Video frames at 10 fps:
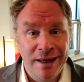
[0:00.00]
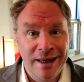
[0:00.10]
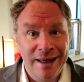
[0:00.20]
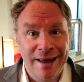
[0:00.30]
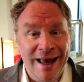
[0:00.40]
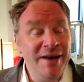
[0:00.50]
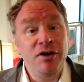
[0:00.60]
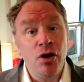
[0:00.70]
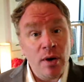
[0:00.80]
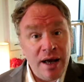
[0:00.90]
And if you
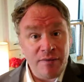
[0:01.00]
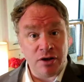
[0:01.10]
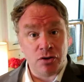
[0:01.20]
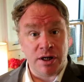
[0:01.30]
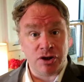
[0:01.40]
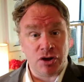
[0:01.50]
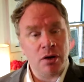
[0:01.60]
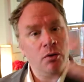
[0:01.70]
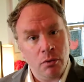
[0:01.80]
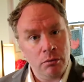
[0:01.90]
don't have that tradition,
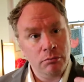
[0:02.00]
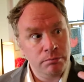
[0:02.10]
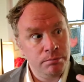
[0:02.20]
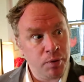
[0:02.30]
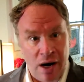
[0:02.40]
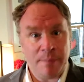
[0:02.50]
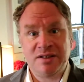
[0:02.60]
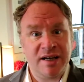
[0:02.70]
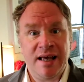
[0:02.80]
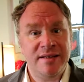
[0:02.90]
perhaps
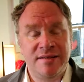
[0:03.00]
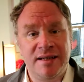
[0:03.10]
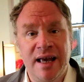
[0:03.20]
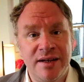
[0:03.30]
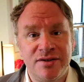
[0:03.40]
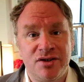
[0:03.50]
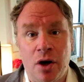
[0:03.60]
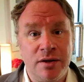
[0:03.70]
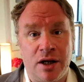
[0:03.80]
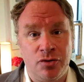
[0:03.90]
today's the day to start
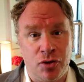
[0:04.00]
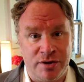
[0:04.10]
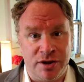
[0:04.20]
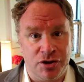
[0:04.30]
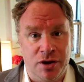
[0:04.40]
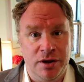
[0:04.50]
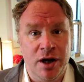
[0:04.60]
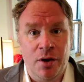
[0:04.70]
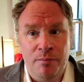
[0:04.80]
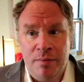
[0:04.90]
that tradition. You
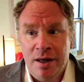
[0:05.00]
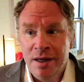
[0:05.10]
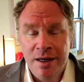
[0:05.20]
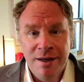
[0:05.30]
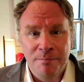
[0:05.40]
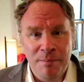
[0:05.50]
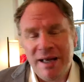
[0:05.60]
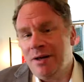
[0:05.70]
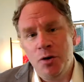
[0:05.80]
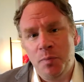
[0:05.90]
know, make a
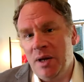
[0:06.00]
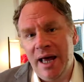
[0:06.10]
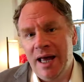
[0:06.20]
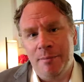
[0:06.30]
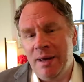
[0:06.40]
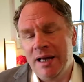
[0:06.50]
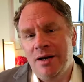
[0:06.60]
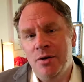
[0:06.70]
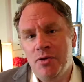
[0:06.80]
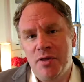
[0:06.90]
new plan, make a new
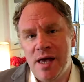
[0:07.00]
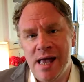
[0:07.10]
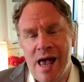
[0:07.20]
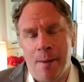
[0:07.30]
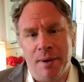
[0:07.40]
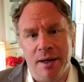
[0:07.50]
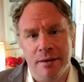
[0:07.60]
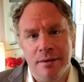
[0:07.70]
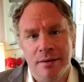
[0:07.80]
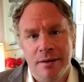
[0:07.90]
thing happen.
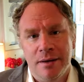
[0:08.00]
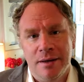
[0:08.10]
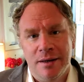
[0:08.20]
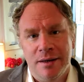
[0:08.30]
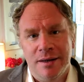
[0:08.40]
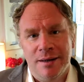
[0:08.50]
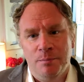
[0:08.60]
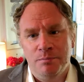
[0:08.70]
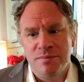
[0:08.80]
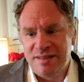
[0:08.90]

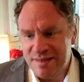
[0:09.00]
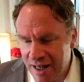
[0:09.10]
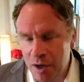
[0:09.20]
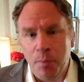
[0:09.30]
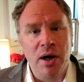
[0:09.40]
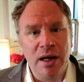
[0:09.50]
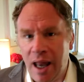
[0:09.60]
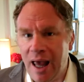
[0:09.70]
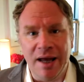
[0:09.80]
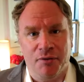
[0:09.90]
Celebrate
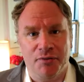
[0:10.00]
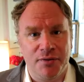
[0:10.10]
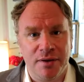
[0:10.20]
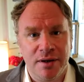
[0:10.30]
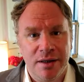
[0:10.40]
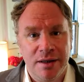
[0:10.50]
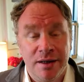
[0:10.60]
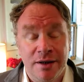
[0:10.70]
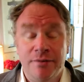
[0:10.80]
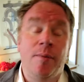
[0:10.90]
life.
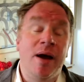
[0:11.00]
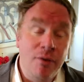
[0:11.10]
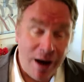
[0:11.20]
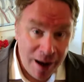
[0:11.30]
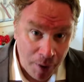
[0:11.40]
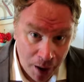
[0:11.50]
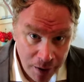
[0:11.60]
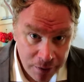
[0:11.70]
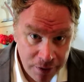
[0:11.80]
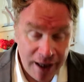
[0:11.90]
For my grandma
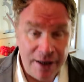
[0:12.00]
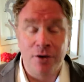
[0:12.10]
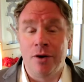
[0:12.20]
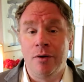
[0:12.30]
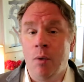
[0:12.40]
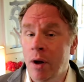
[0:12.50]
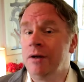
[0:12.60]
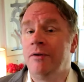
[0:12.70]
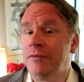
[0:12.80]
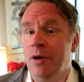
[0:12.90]
and her
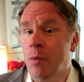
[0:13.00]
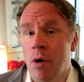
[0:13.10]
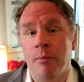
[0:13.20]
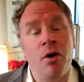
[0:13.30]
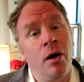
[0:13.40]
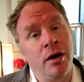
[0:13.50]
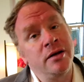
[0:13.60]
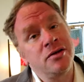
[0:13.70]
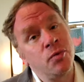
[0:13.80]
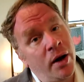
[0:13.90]
wonderfully warm cardigan
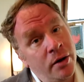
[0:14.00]
sweater,